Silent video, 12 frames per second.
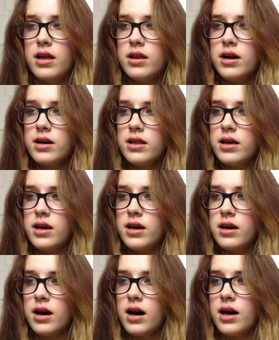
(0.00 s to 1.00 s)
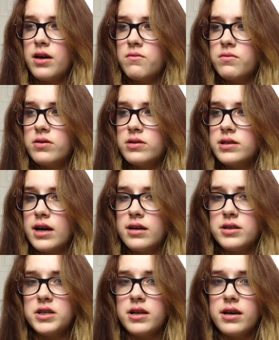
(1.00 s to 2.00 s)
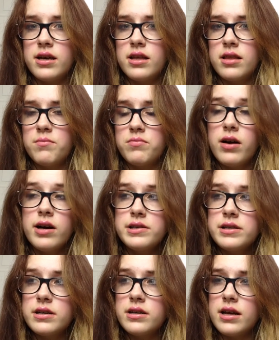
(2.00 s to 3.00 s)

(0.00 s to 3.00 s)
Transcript: Luckily, I was actually in Brighton,